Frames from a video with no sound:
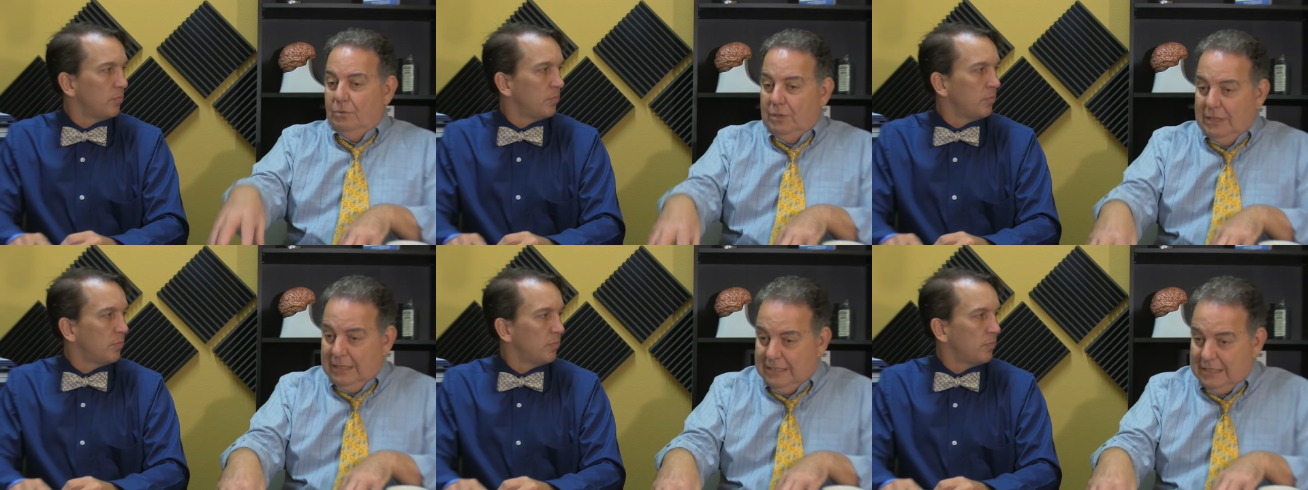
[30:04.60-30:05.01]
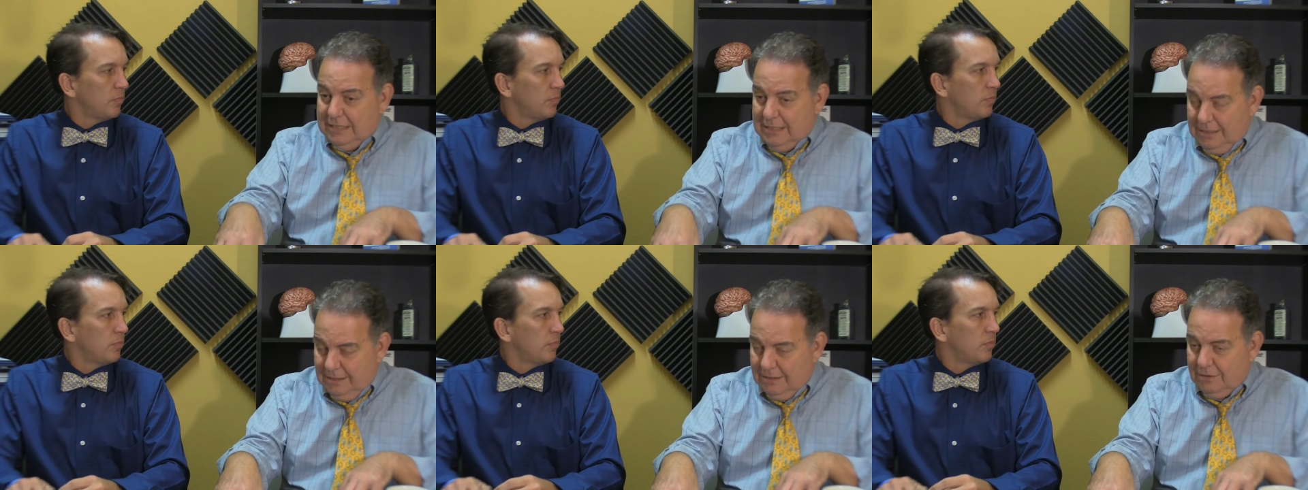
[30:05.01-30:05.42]
Speaker 1: to this
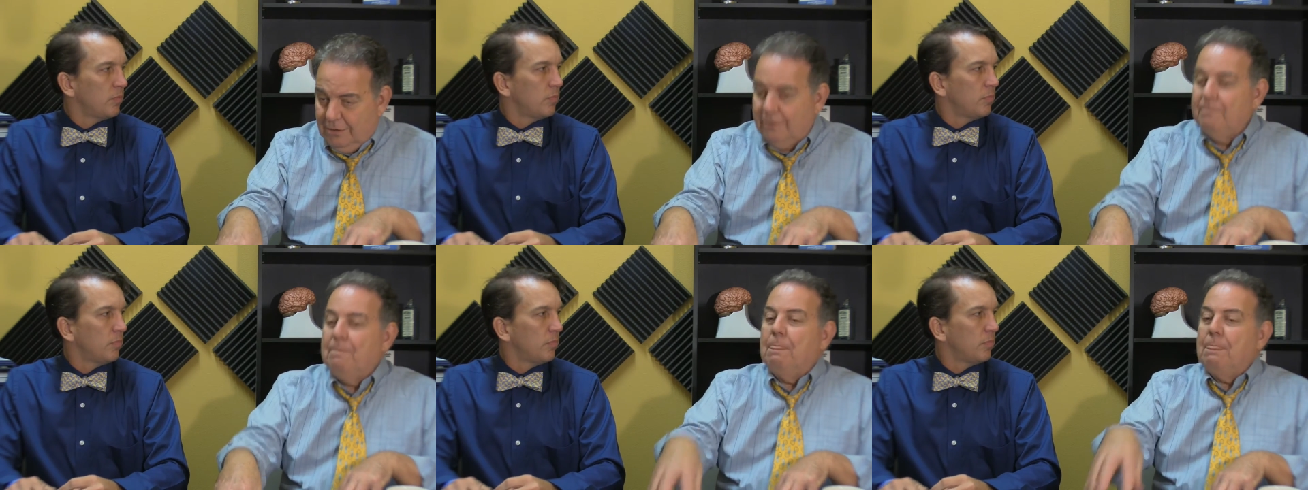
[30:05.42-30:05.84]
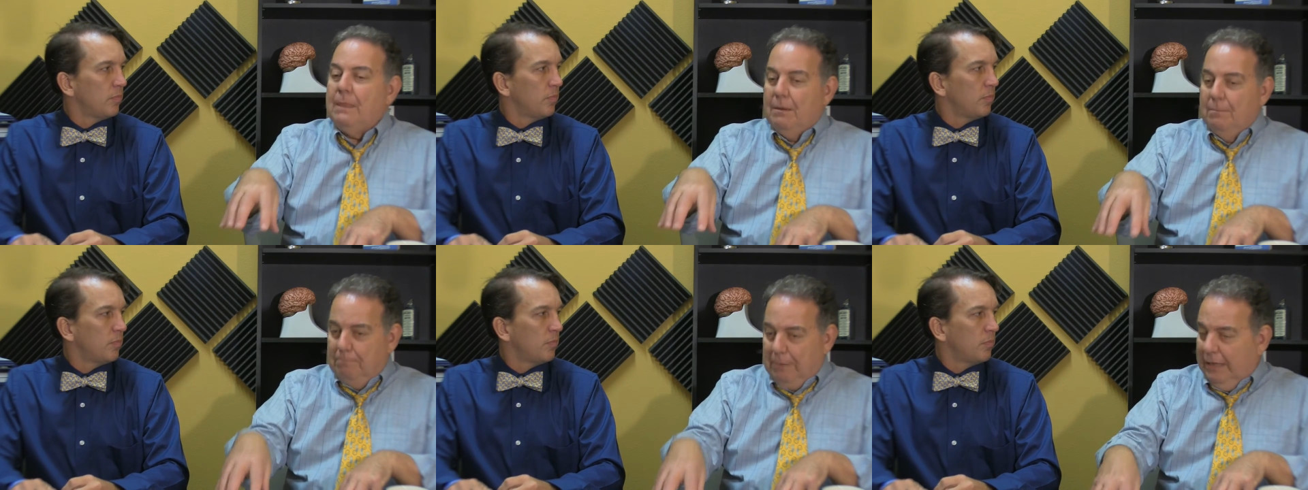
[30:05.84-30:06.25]
theater
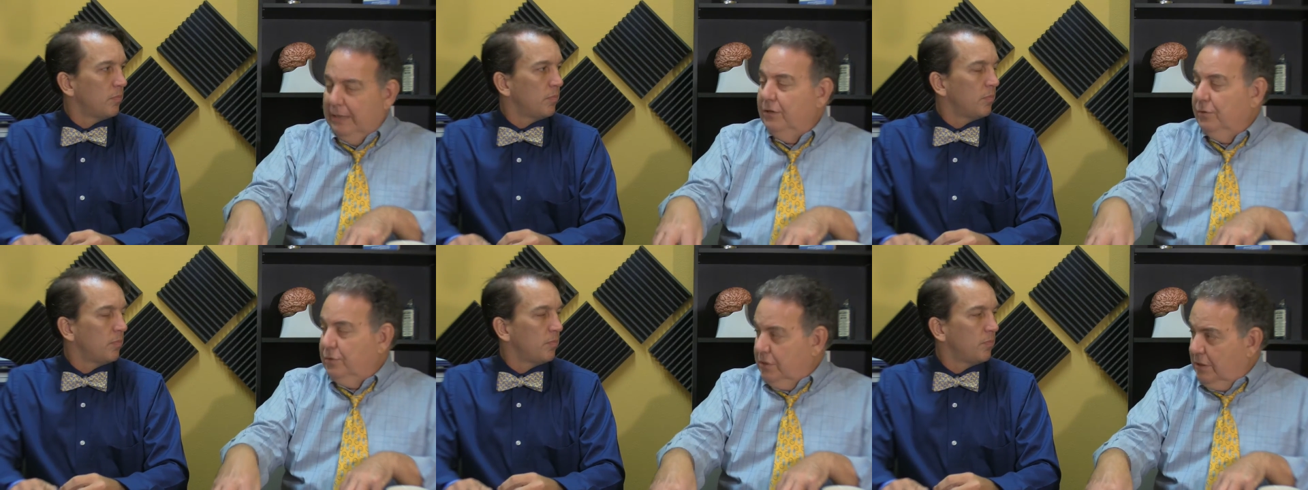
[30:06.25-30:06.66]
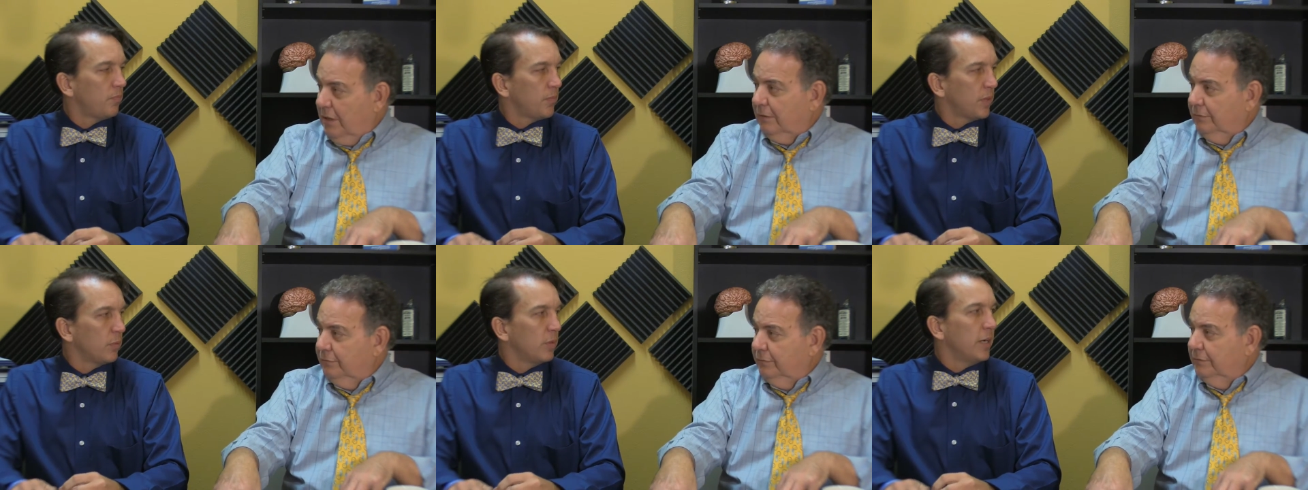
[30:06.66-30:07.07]
by
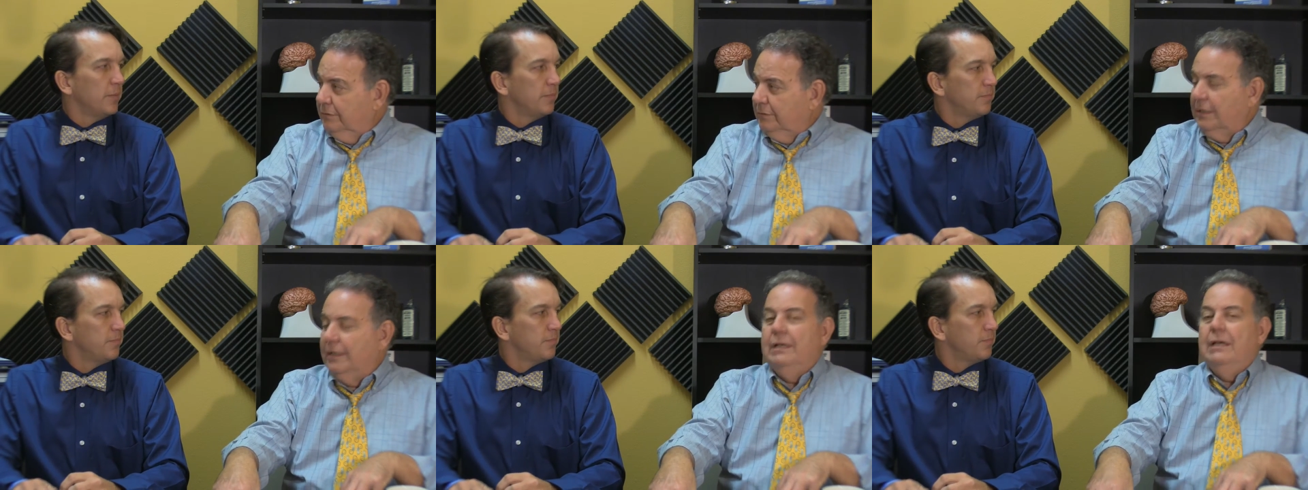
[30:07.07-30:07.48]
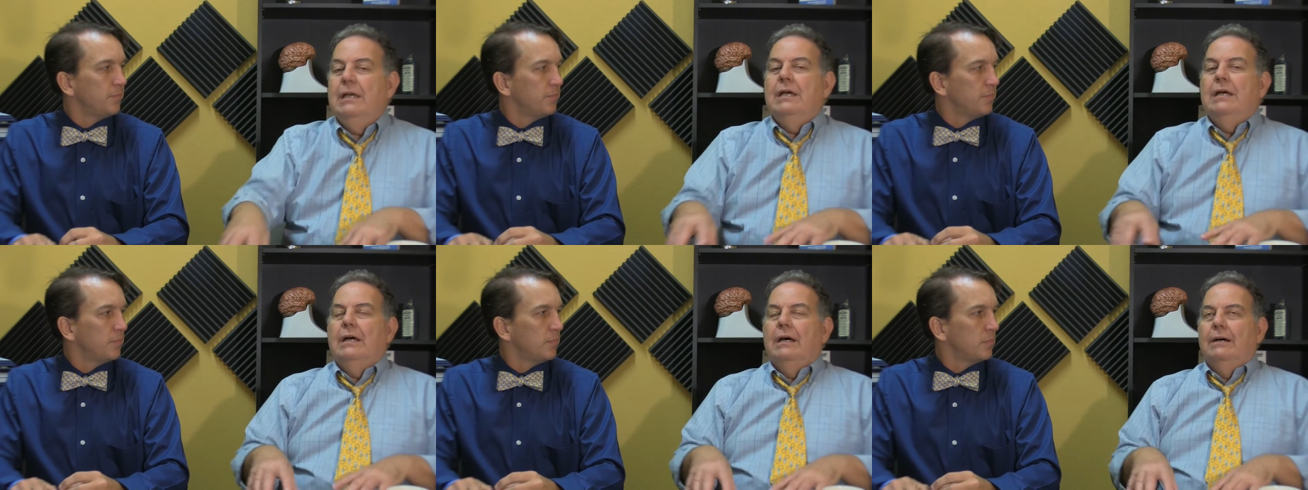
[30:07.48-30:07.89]
yourself. Right. Okay.
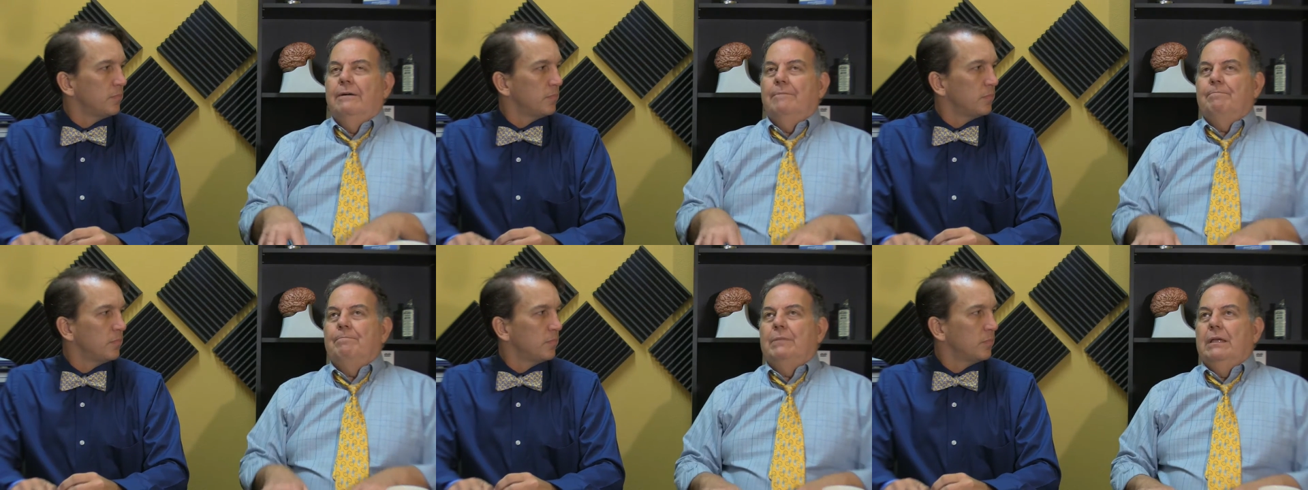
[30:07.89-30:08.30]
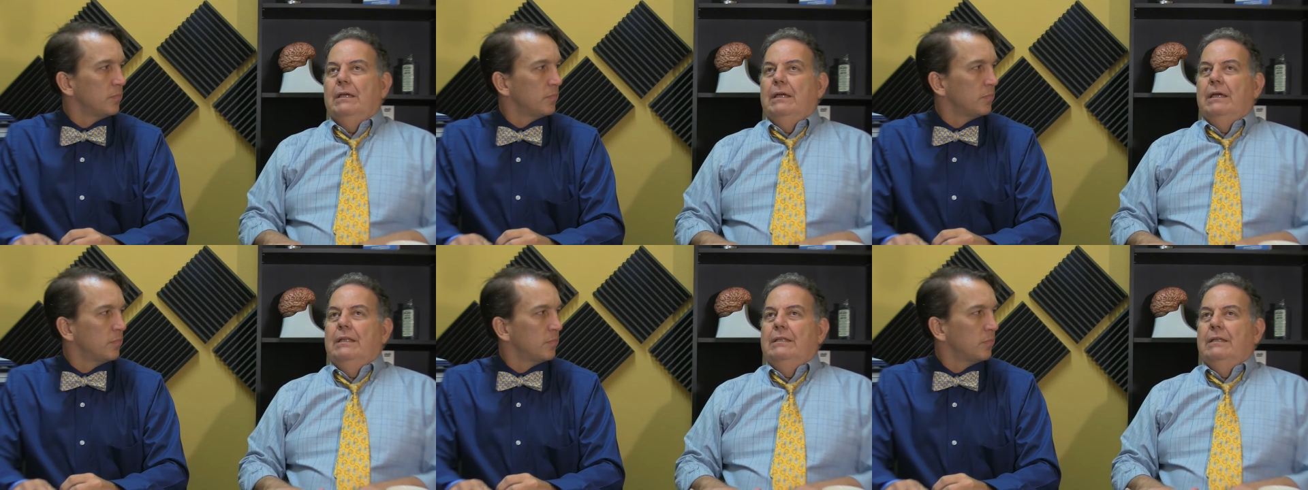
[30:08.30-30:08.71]
Um,
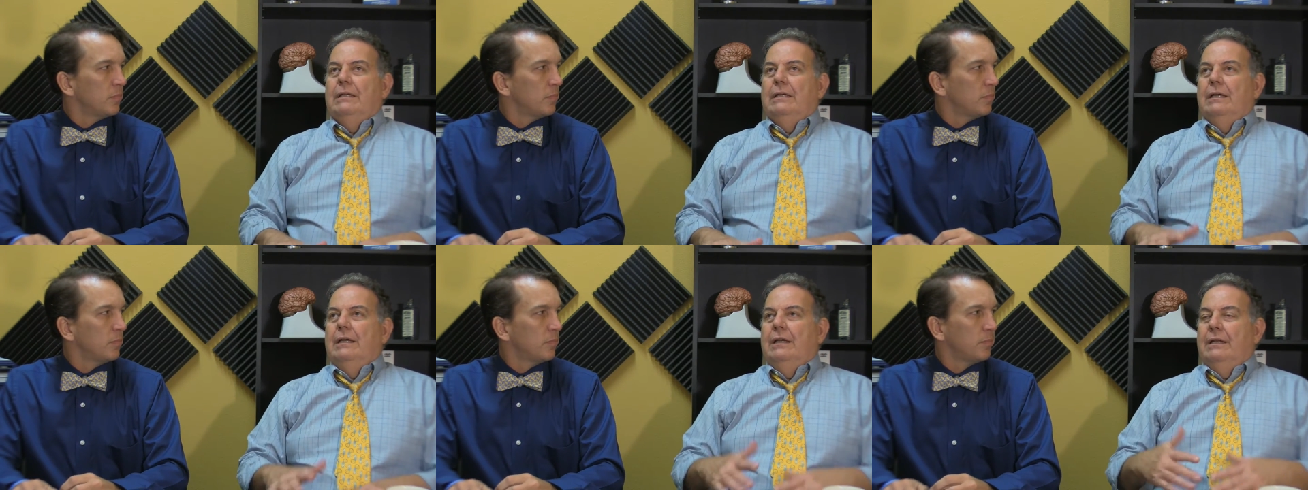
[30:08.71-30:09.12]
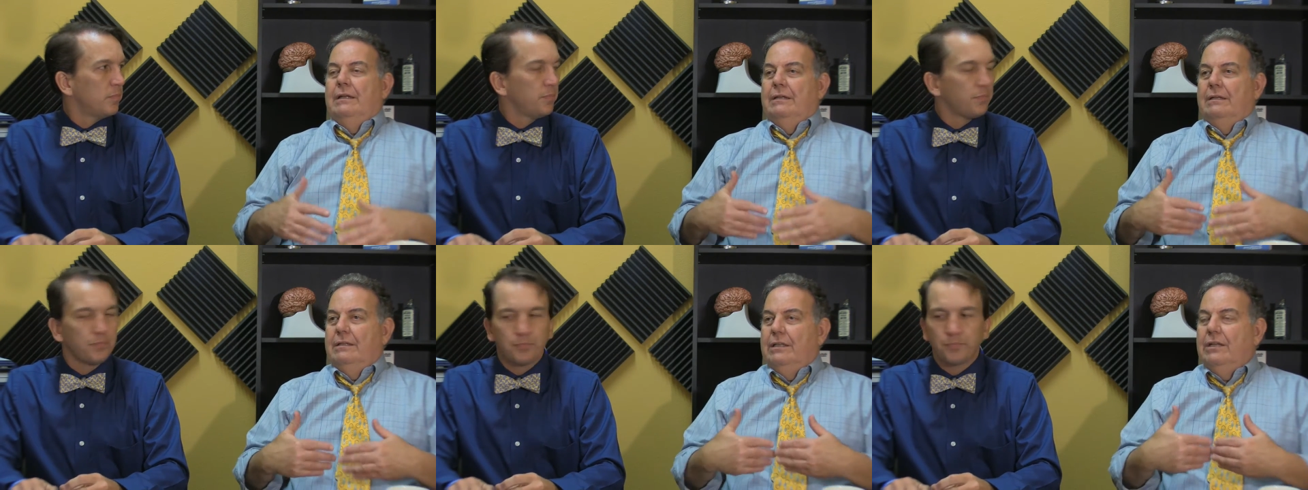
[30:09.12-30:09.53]
and
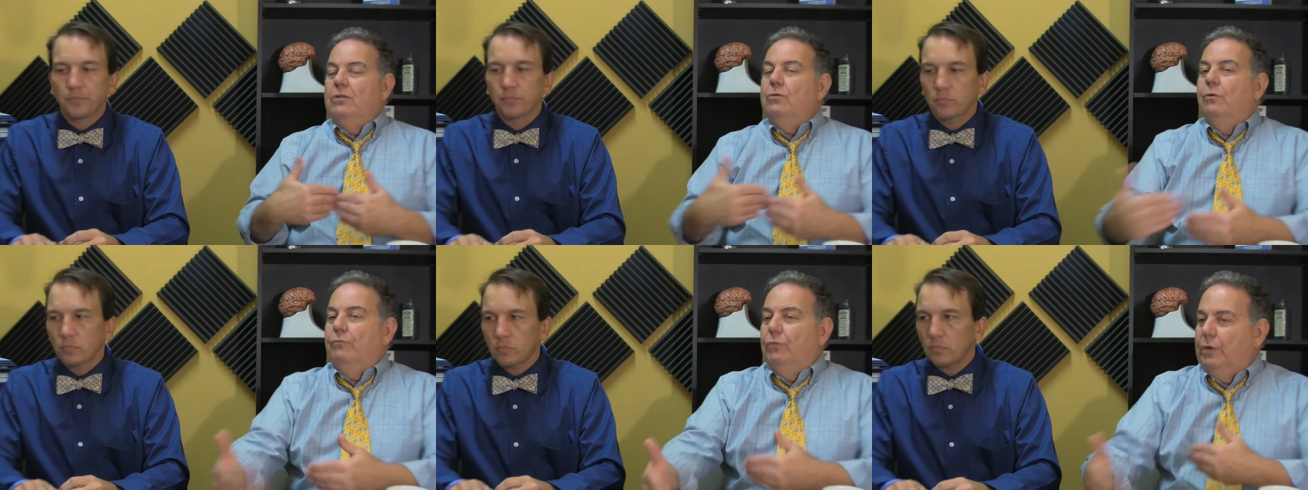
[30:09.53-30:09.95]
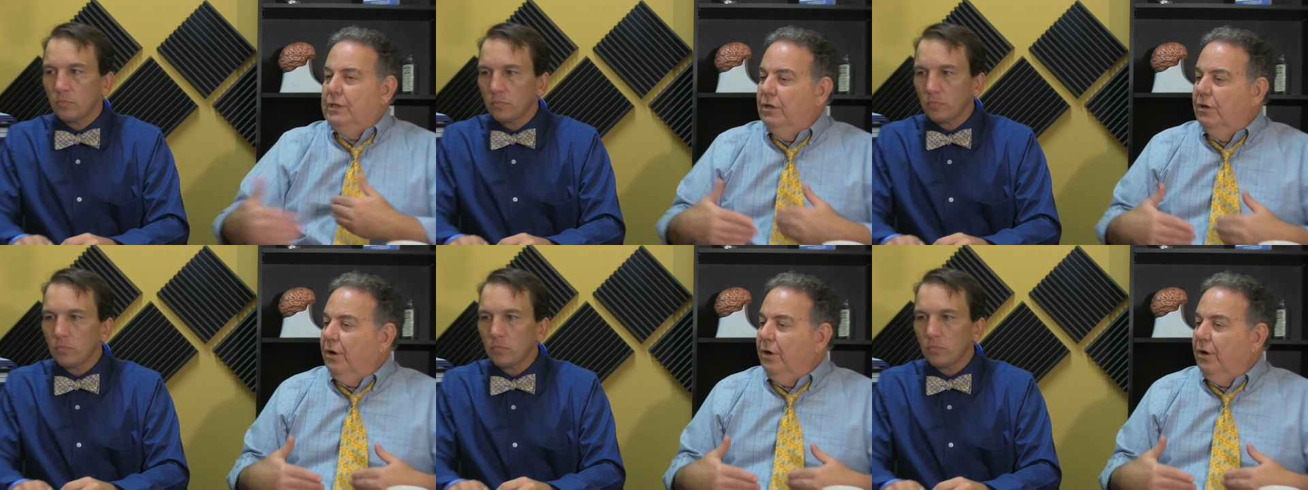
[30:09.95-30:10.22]
and then you avoid the